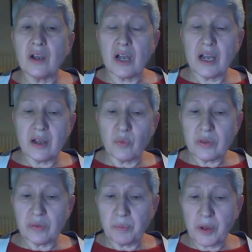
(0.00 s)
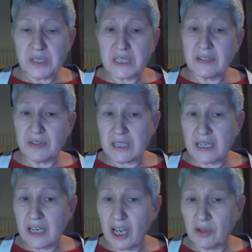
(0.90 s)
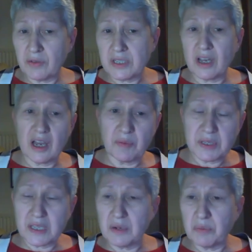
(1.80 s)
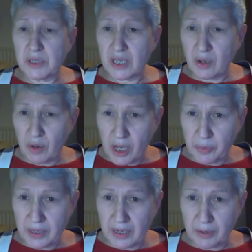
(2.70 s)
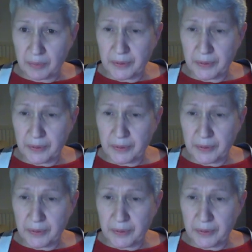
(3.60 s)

with positivity over time as the numbers go up and up.